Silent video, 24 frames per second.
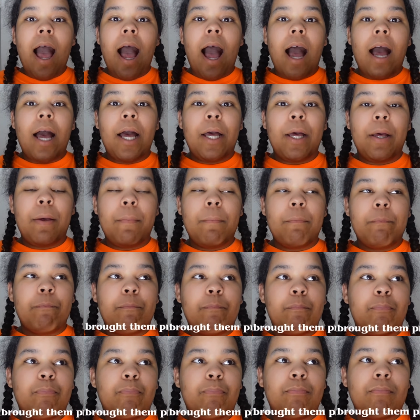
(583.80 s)
Um,
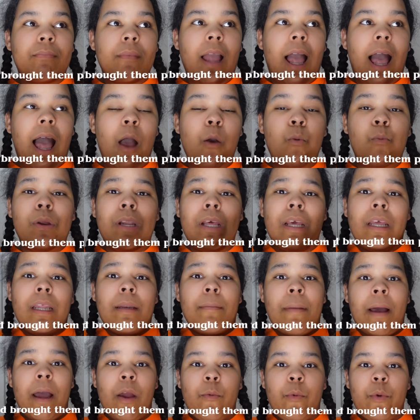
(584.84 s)
I went in
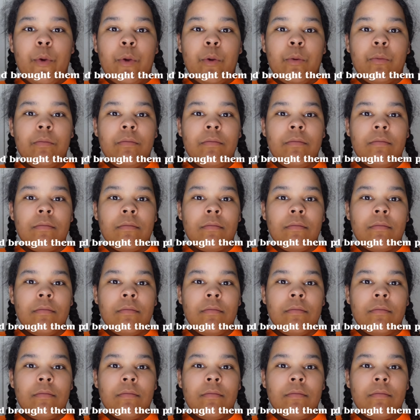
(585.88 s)
my room